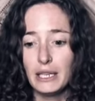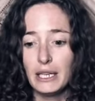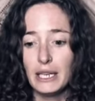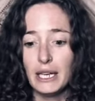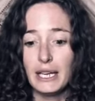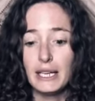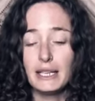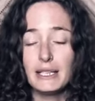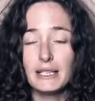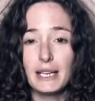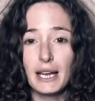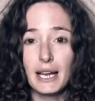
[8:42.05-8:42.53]

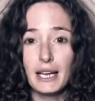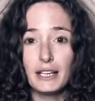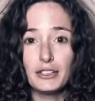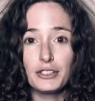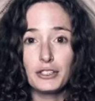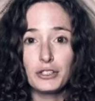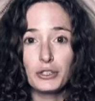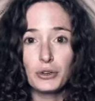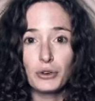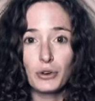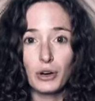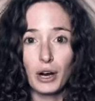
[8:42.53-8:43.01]

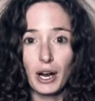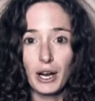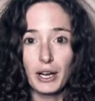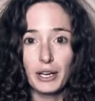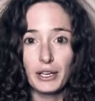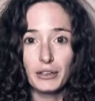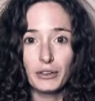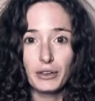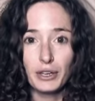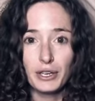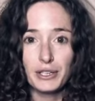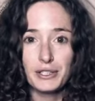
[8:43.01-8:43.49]
intense
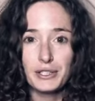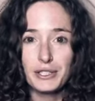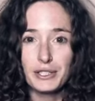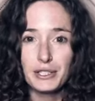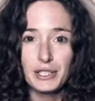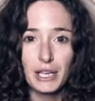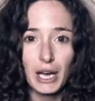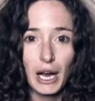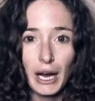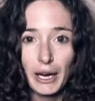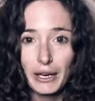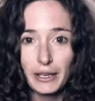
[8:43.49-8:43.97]
crying crazy
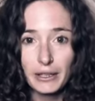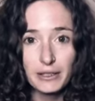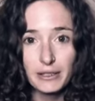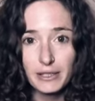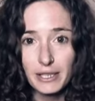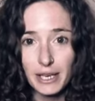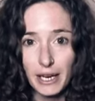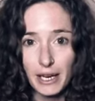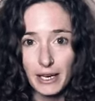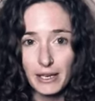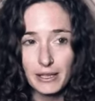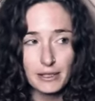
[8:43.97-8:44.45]
tired
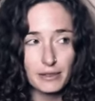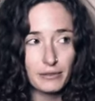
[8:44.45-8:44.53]
days